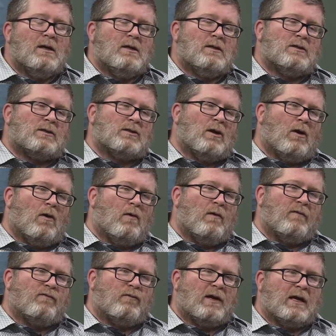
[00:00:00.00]
So
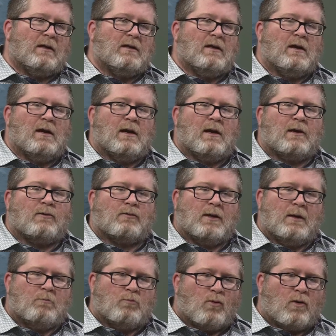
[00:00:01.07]
if we can
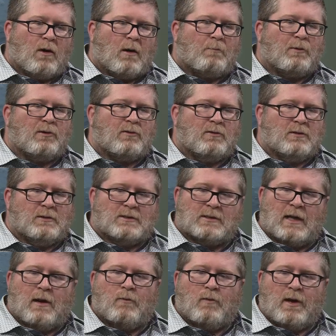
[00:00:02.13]
create more opportunities
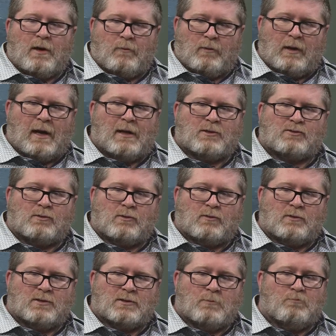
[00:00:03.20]
that way with
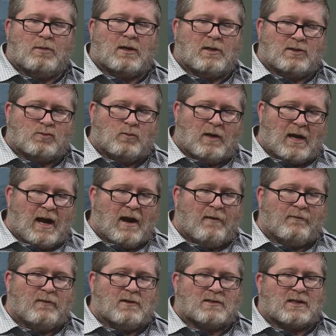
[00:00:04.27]
astrotourism, because we
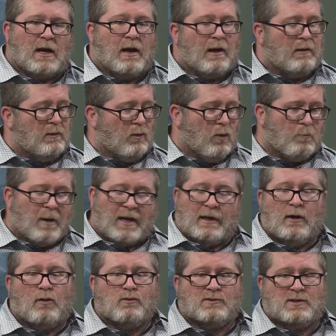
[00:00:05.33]
have the sky, nobody
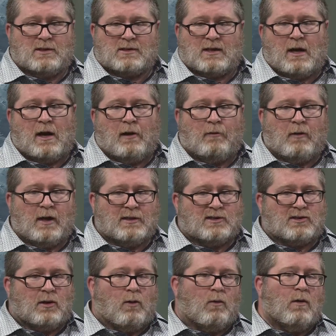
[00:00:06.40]
owns the sky, right?
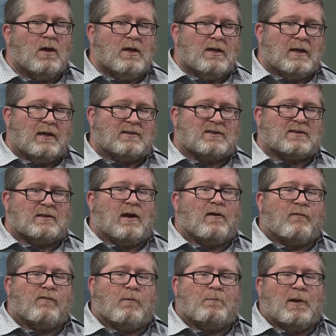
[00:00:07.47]
So it's
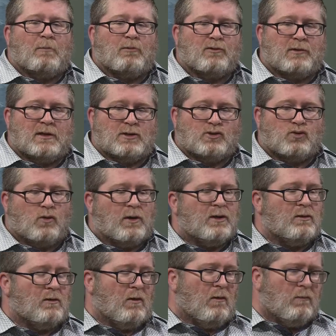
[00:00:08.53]
there for people to enjoy.
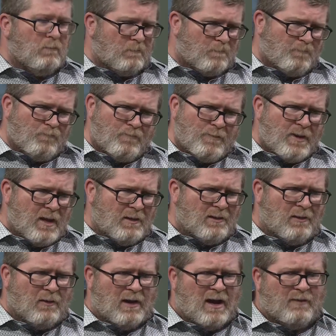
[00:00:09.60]
You
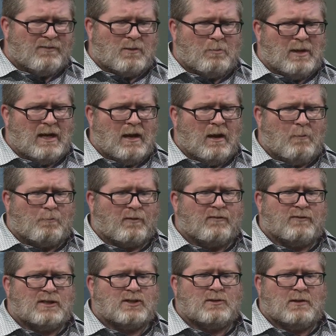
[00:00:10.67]
don't have to be a
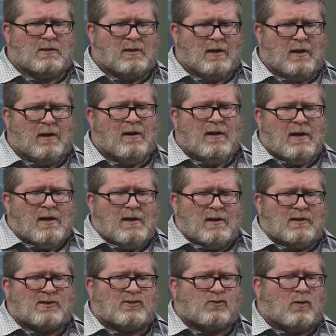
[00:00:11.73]
proficient
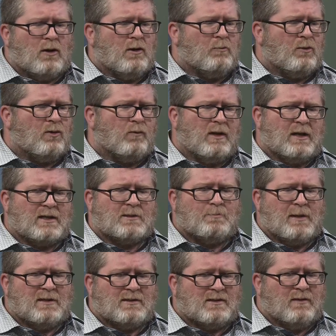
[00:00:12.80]
astronomer with
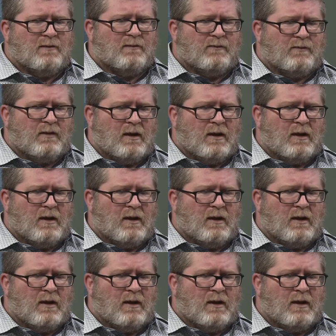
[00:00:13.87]
expensive